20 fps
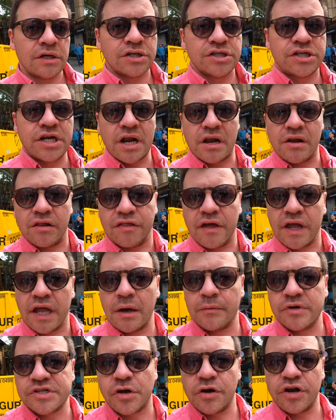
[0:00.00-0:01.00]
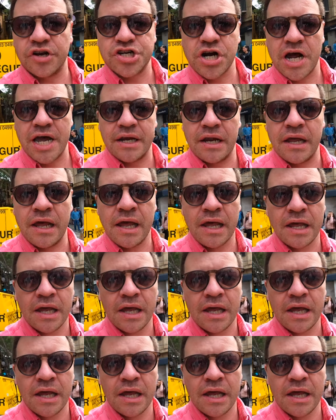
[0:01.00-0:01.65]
She didn't think I was going to try and